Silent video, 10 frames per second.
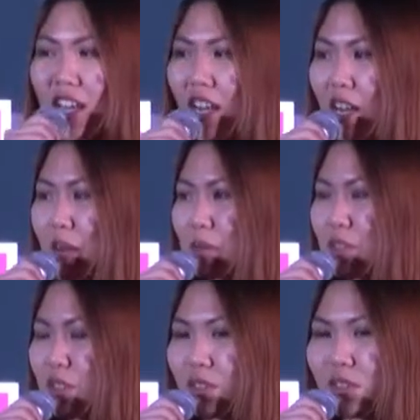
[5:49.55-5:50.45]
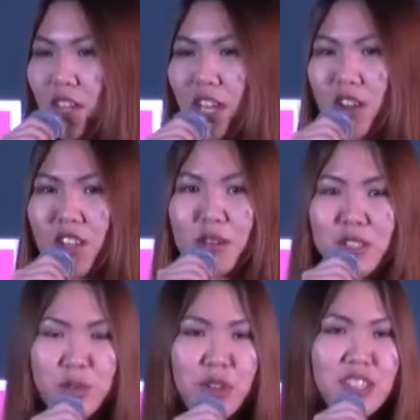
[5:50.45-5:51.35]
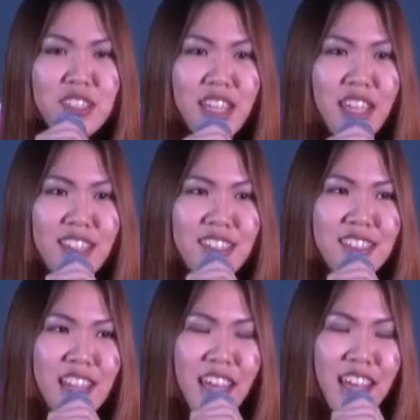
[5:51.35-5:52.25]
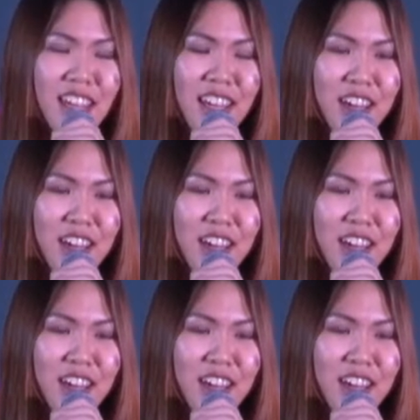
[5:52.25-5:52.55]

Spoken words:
So today, all I just wanted to say is that